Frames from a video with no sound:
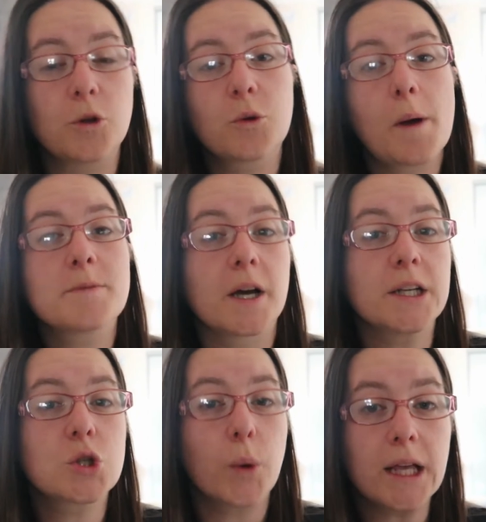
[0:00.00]
the
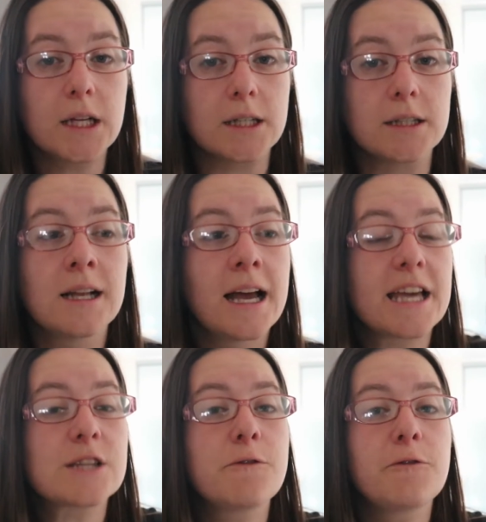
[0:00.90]
website Twinkl
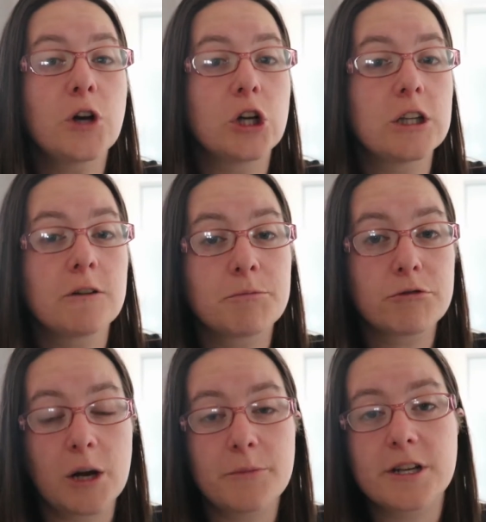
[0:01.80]
is full of
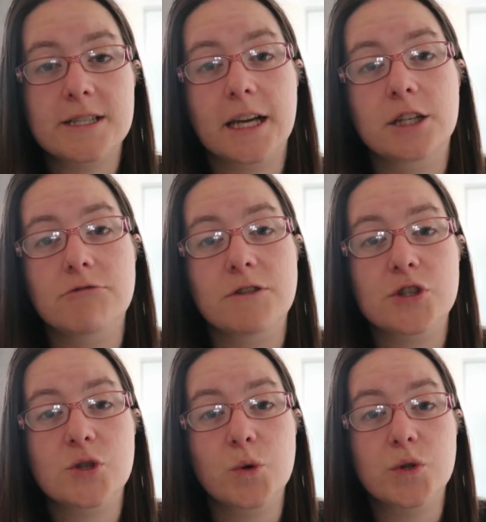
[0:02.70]
primary and secondary
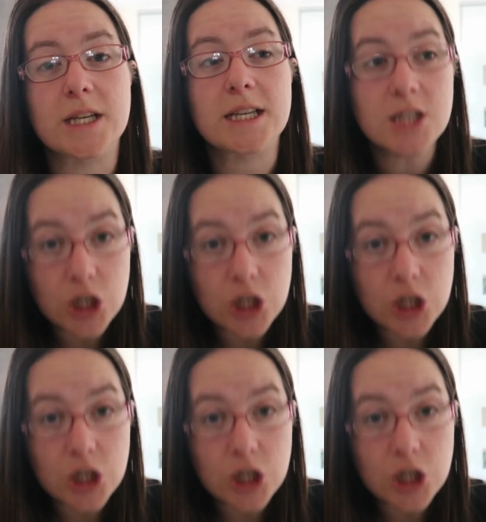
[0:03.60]
resources that